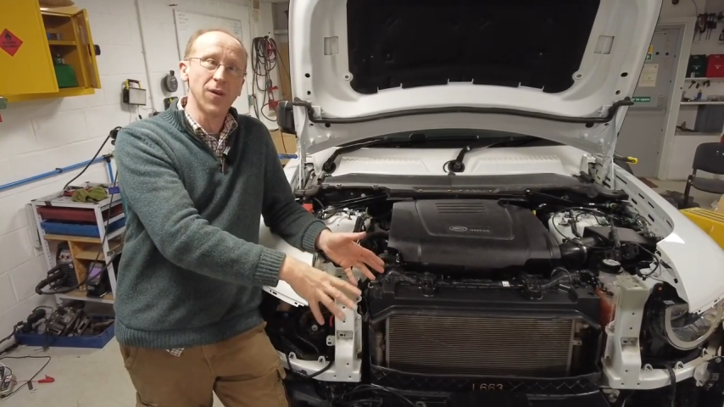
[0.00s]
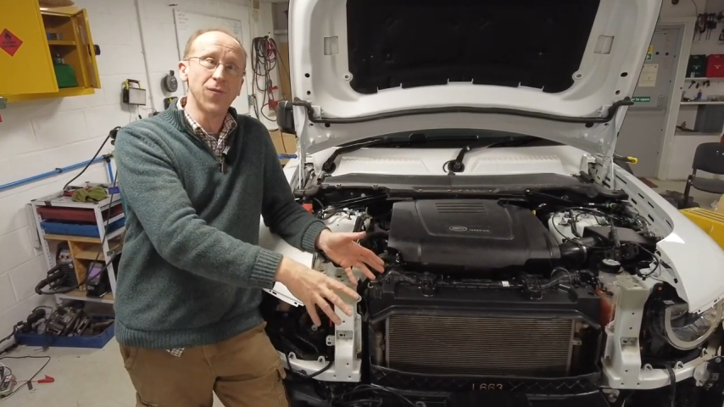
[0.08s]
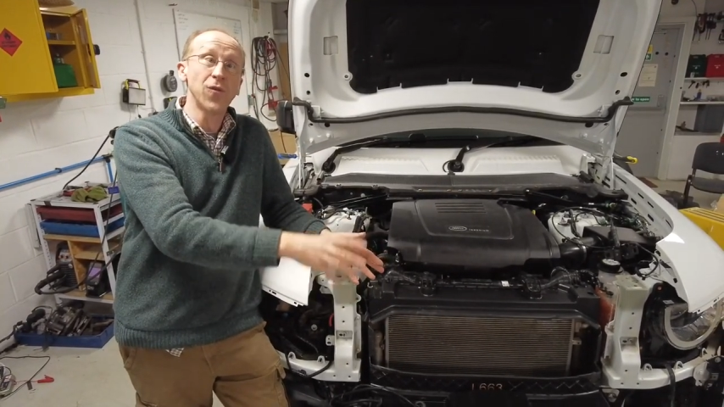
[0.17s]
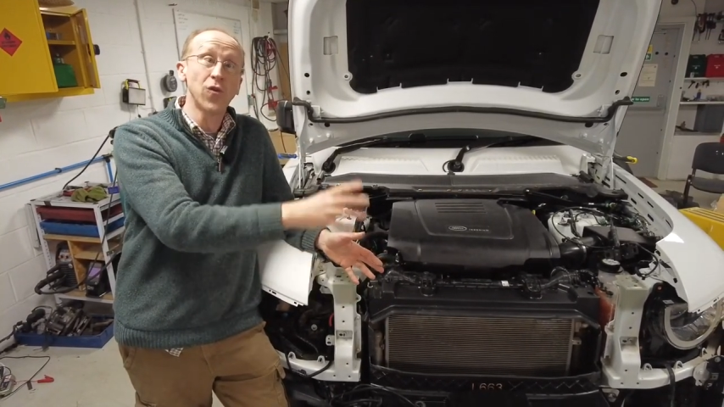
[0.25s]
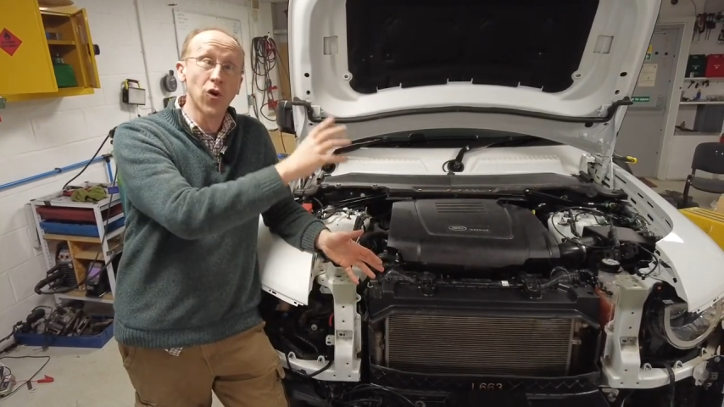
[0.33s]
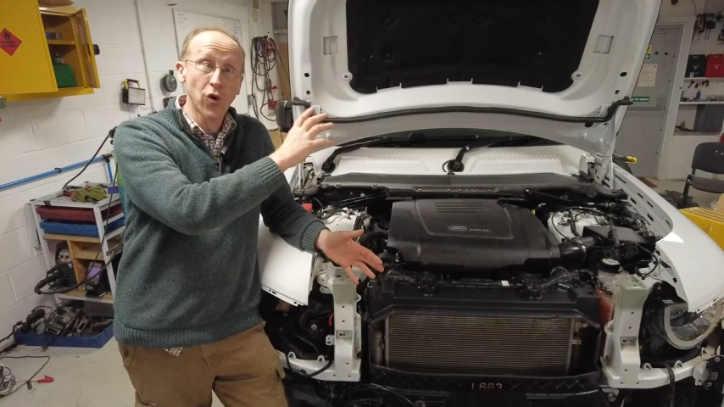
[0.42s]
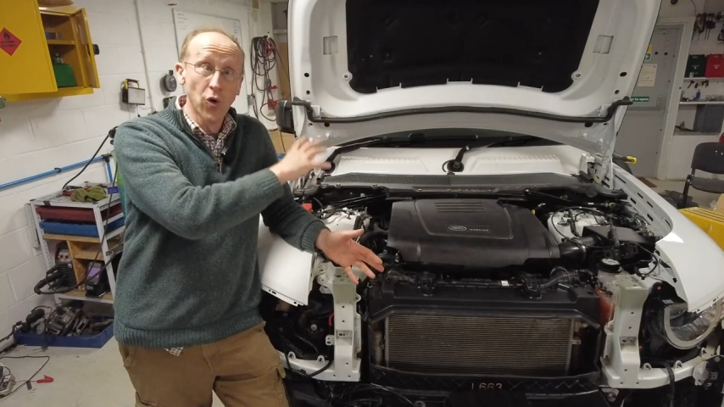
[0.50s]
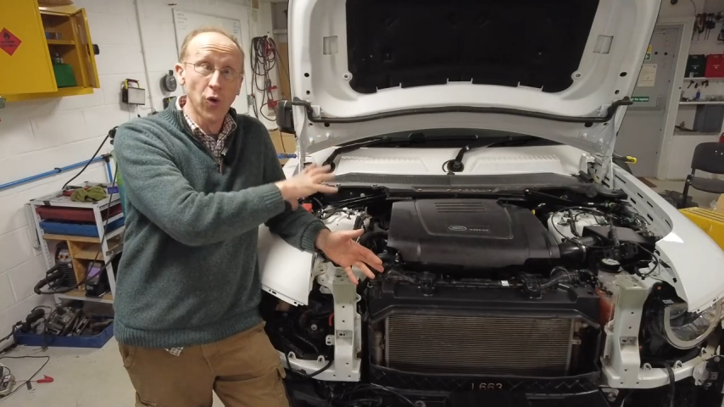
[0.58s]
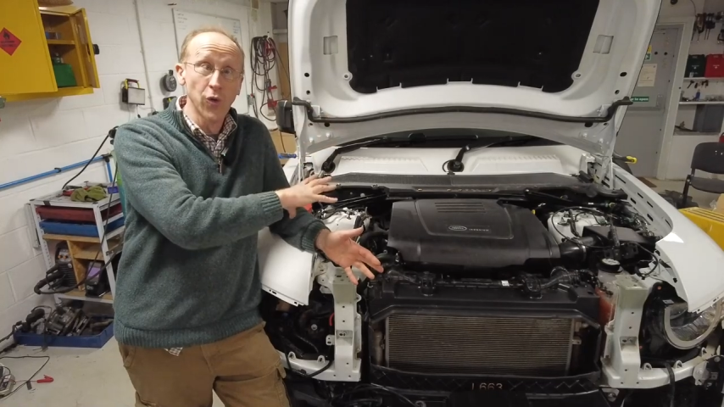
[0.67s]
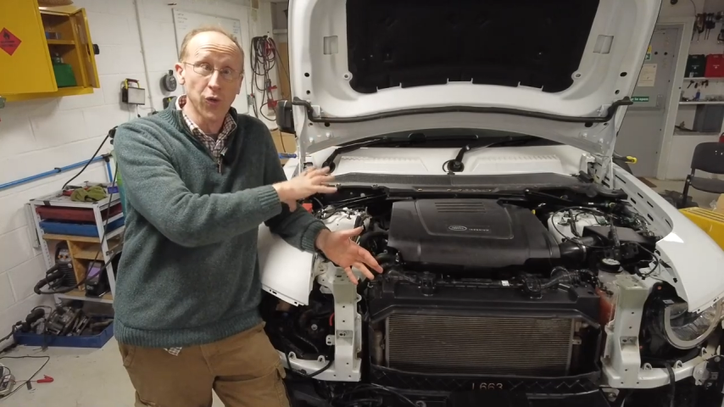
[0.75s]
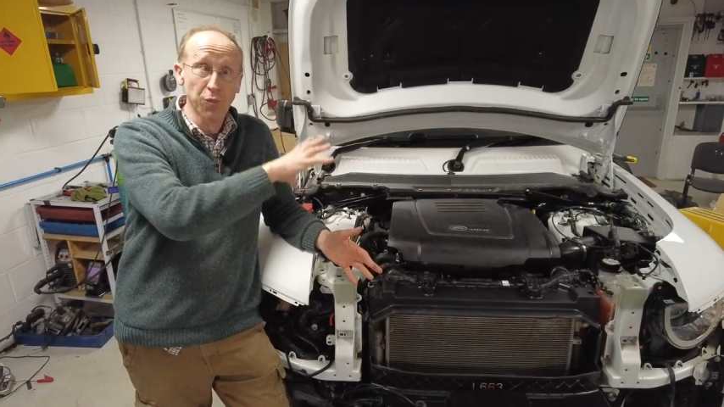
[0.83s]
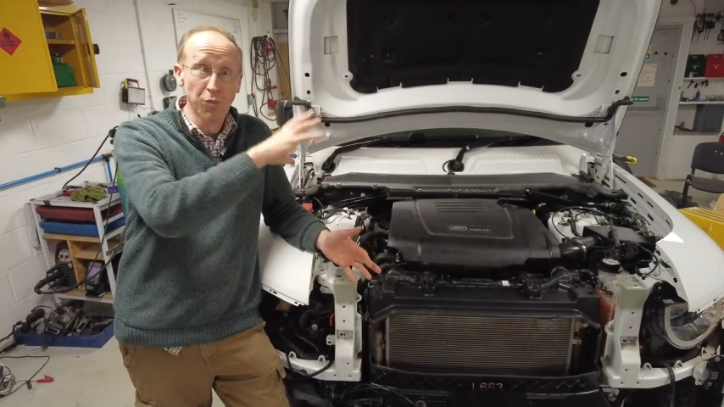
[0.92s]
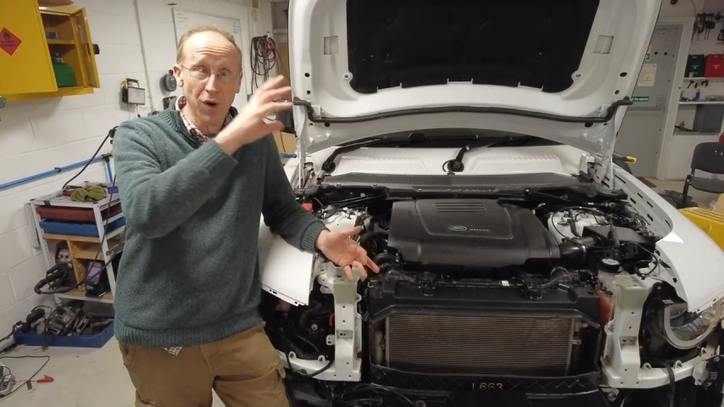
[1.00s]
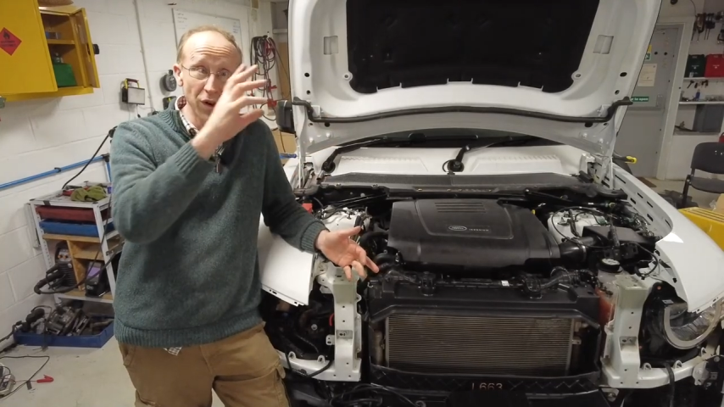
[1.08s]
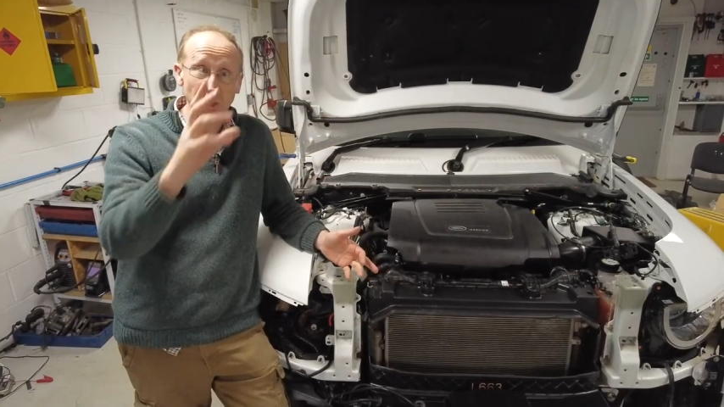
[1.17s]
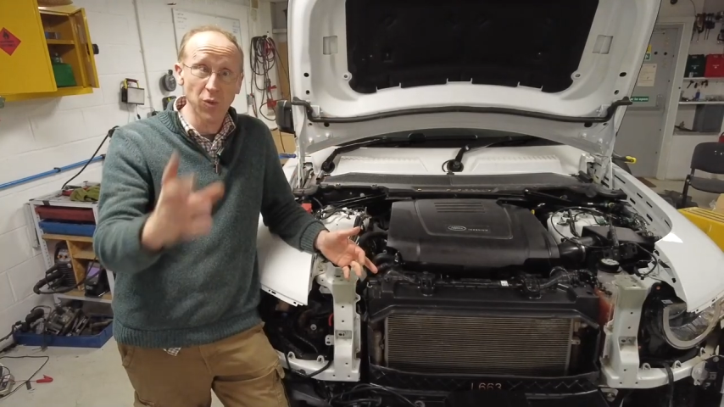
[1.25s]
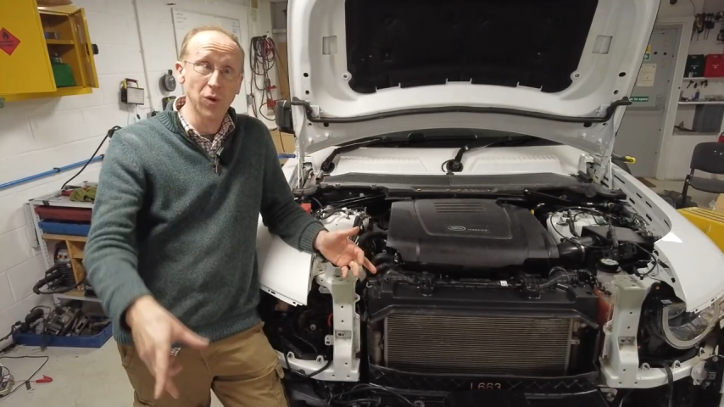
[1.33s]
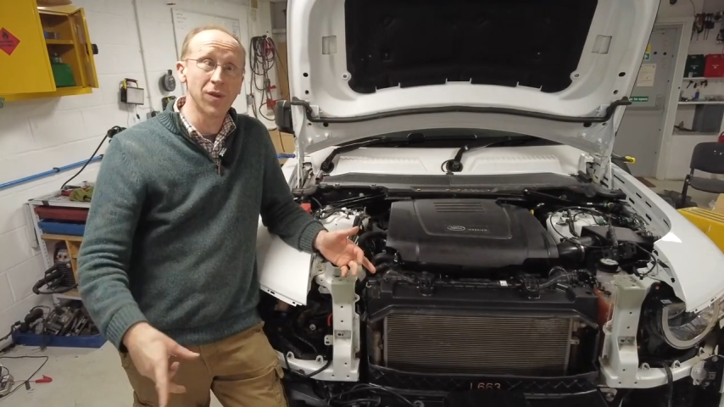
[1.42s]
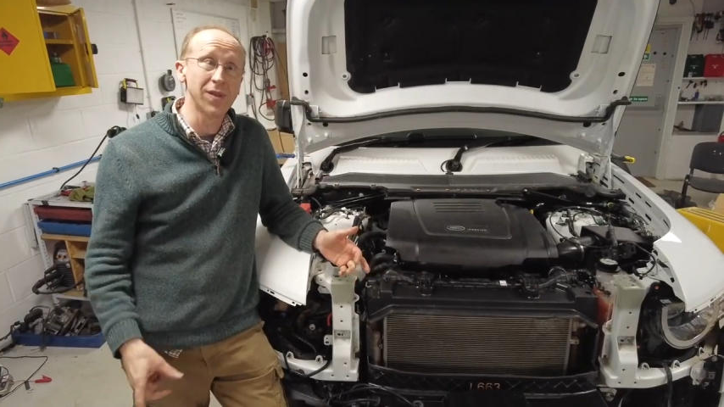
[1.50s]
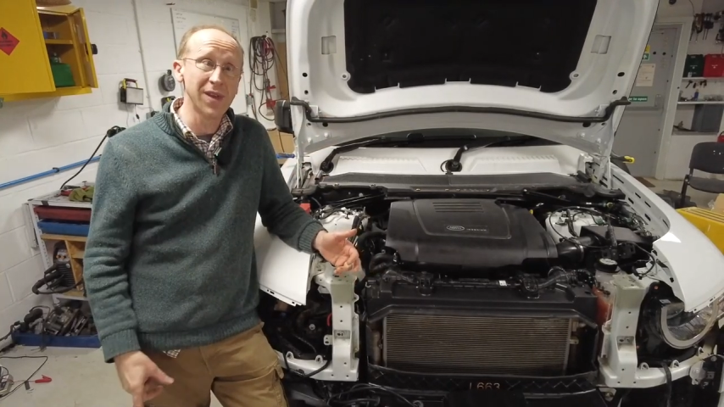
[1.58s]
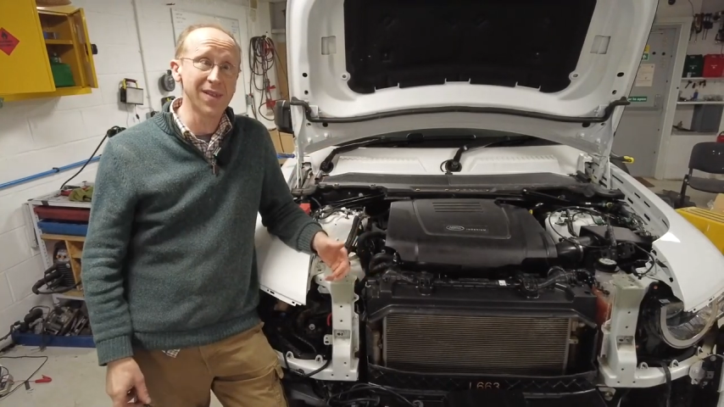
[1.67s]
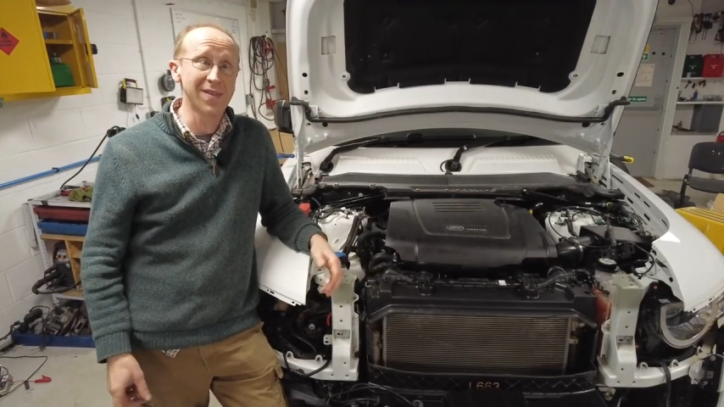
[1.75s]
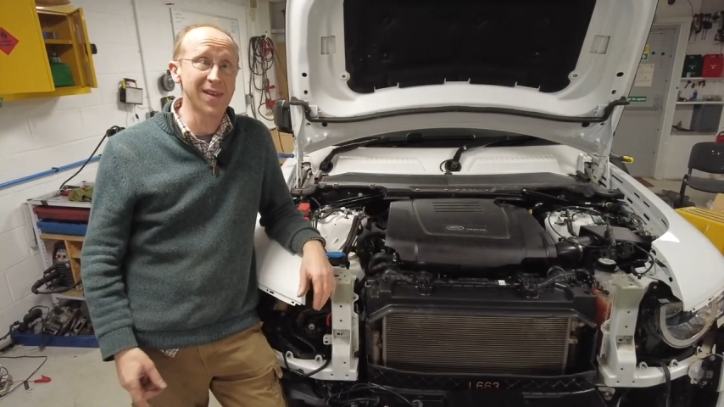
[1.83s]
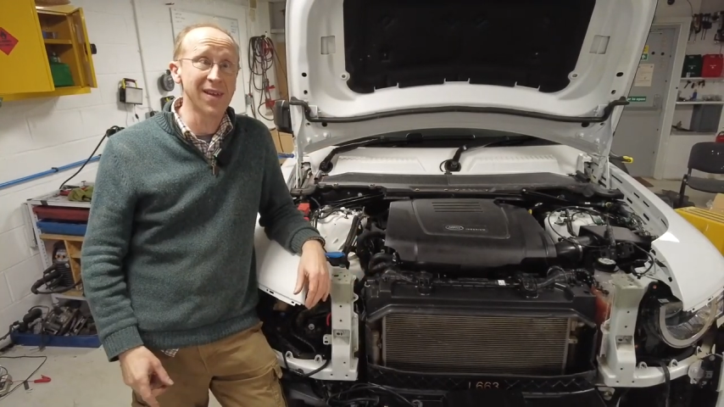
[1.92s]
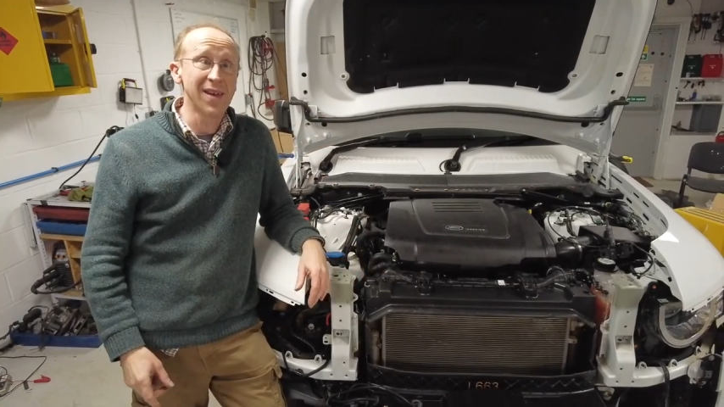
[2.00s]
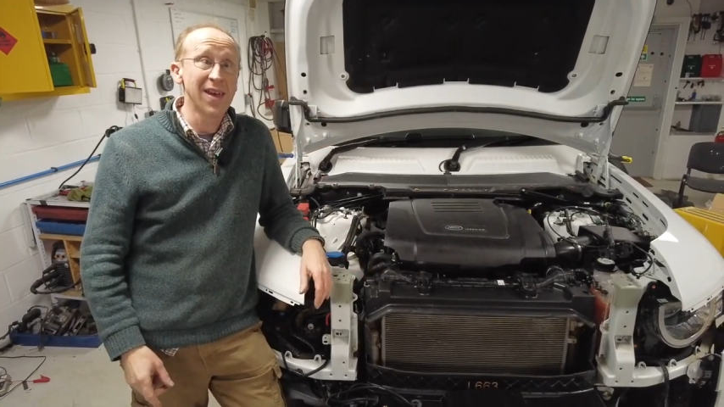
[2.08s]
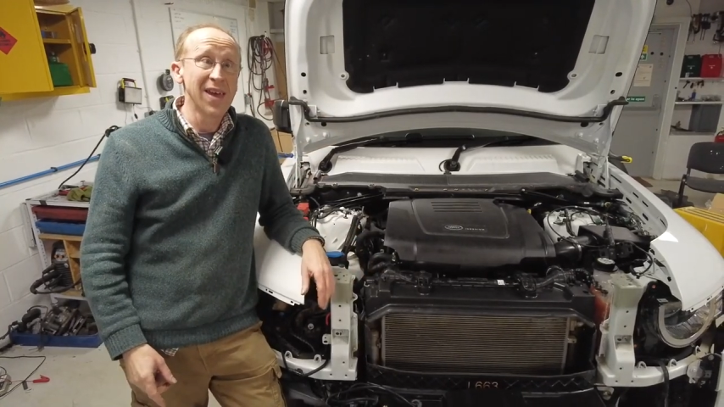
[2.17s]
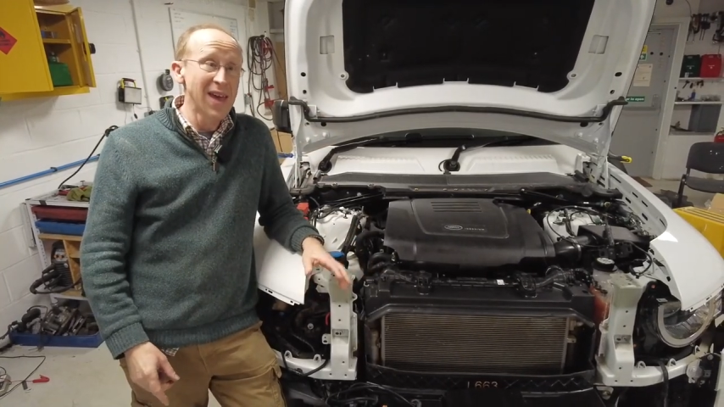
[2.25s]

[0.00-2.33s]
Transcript: If you've got coil sprung, you will need to